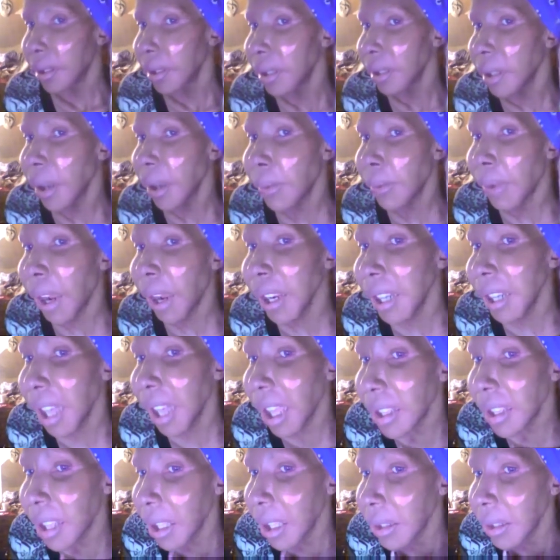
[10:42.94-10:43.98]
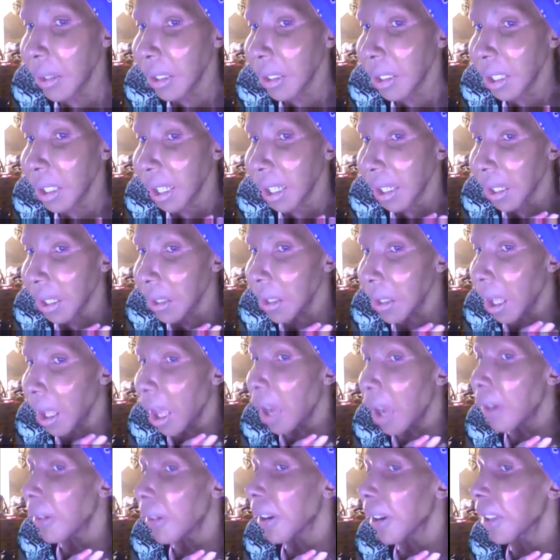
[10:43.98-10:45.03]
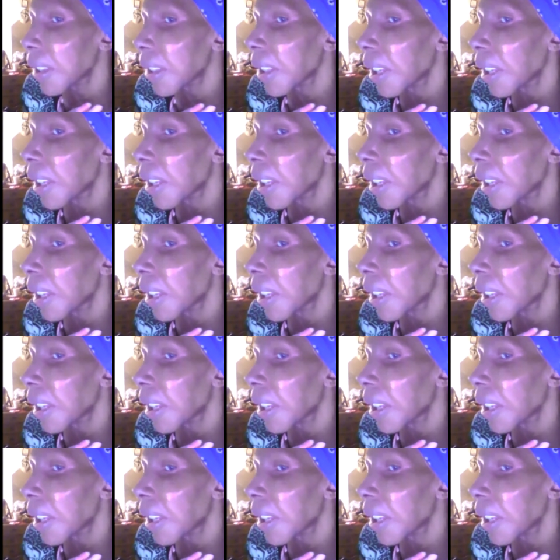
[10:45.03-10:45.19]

Now right now that looks like a lot right